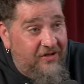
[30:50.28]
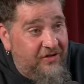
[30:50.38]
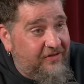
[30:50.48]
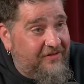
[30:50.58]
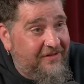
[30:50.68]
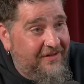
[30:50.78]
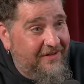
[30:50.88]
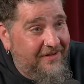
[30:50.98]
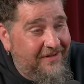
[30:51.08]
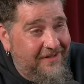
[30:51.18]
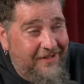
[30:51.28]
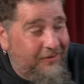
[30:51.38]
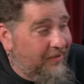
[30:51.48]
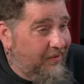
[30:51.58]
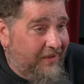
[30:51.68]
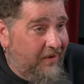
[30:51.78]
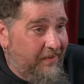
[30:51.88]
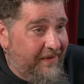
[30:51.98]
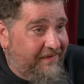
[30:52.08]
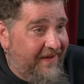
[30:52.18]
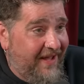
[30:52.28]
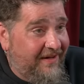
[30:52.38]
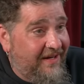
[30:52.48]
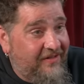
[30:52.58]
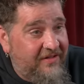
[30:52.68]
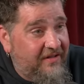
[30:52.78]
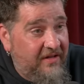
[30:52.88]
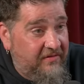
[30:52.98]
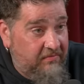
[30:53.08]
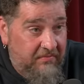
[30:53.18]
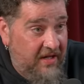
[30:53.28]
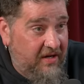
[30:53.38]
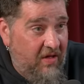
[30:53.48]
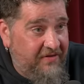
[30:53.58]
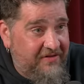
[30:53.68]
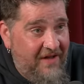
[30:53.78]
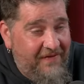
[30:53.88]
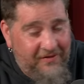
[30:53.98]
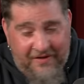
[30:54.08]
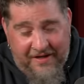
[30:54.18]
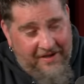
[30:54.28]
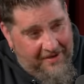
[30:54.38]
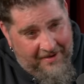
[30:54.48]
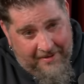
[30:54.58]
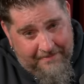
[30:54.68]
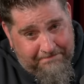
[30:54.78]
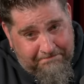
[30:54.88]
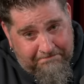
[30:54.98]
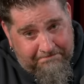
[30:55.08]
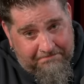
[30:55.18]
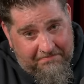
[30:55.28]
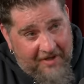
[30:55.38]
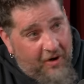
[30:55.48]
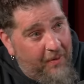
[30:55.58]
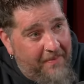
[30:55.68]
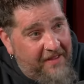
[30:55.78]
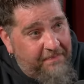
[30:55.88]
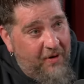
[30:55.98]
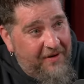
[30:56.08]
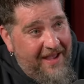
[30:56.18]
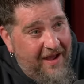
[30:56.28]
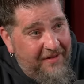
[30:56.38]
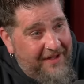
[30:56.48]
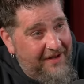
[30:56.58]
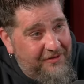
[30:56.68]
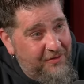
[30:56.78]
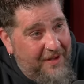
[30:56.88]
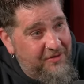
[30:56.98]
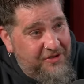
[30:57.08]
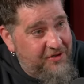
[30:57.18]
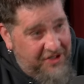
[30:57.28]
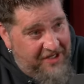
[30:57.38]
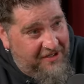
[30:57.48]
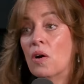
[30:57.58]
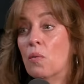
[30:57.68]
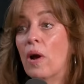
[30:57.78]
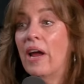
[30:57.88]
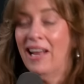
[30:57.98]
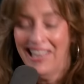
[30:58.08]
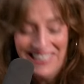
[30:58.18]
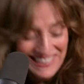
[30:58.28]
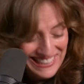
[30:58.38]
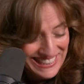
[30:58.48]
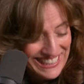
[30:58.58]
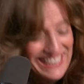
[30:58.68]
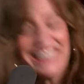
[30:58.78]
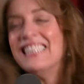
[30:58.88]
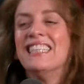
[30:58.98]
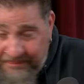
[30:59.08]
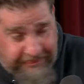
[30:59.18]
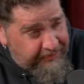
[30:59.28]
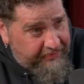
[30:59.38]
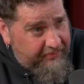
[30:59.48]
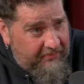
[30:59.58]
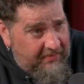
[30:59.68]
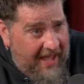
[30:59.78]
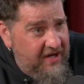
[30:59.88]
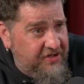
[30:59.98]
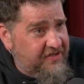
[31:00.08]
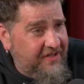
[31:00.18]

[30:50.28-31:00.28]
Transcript: just, he said, want you know, I'm a big fan." And he's and he's hitting all this stuff. He was like, you know, when meth broke out, like I knew that was your genius. To right. he's going through all these things. And it's just a